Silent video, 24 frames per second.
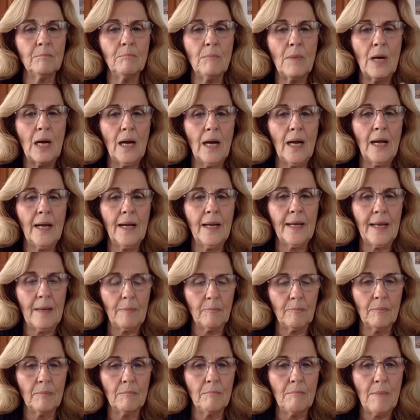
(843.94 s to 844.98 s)
my
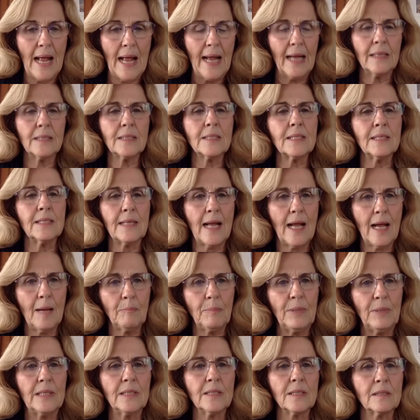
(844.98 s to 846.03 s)
Madison
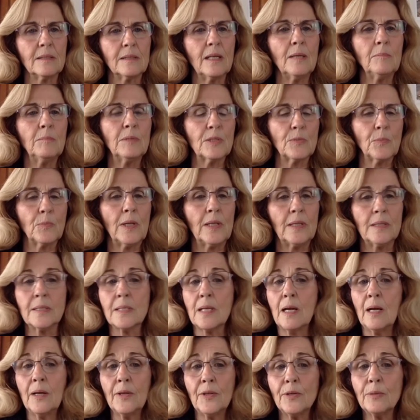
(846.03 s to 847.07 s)
Happiness Club, as well as
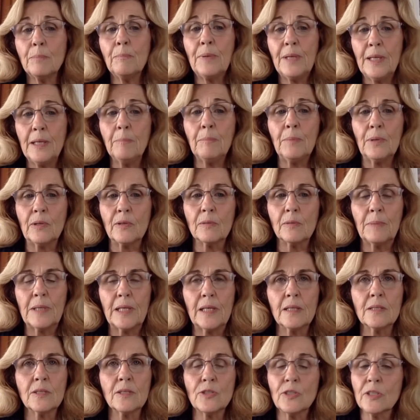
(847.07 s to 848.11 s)
other people,
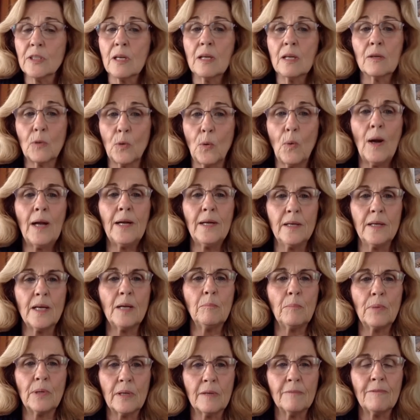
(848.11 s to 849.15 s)
because there's quite a
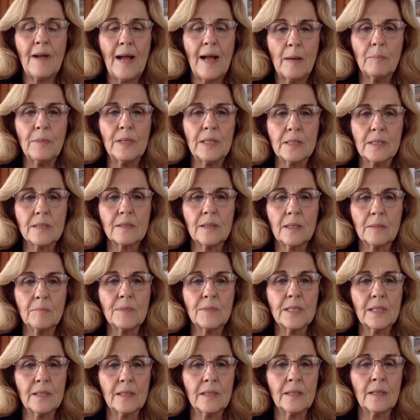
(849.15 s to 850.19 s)
number of happiness clubs
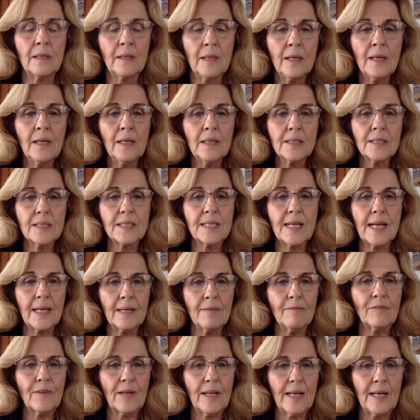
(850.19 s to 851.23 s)
in the state
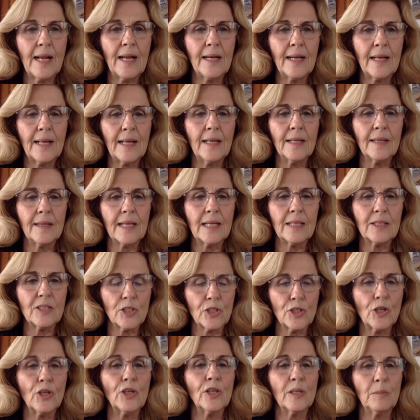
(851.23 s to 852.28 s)
of Connecticut that
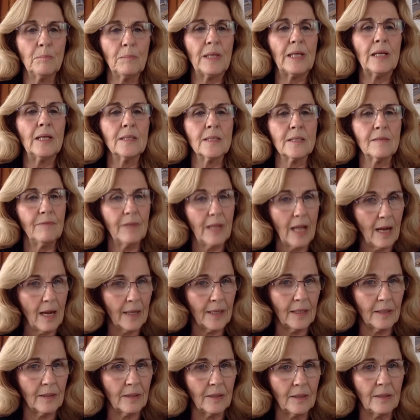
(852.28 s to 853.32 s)
started because of
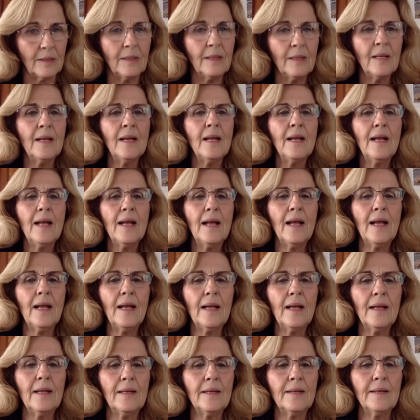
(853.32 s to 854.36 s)
Lionel,
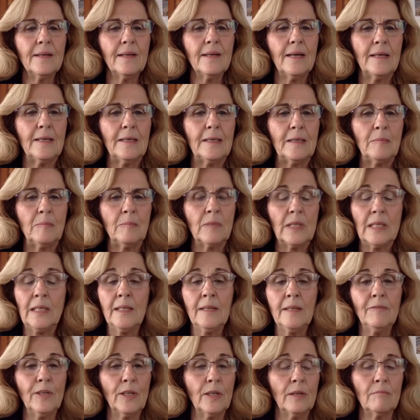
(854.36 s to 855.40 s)
and um,
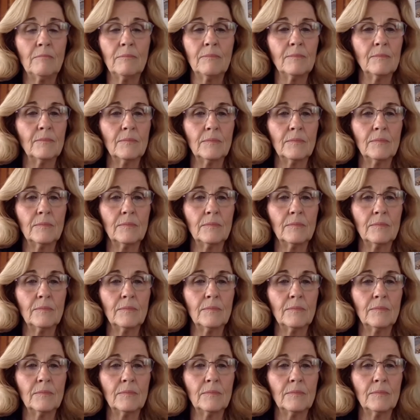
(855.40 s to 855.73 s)
even